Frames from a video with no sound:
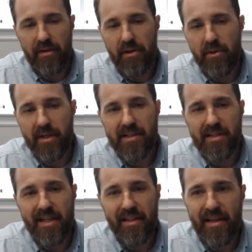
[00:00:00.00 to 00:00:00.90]
And then you can
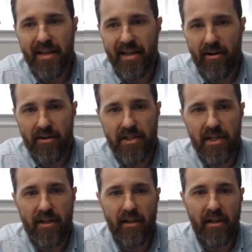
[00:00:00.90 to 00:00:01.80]
see that it
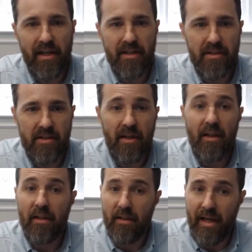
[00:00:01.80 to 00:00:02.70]
articulates
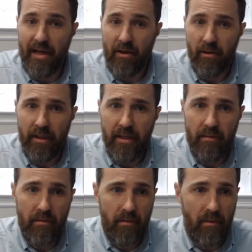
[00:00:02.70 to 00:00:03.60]

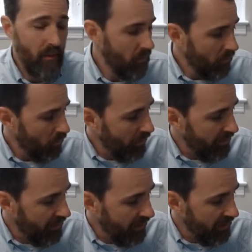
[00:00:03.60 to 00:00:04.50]
laterally
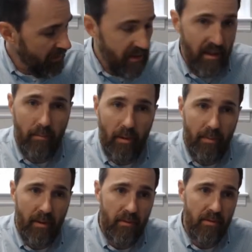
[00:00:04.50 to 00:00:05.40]
with the
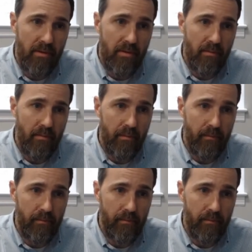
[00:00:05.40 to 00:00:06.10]
temporal bones,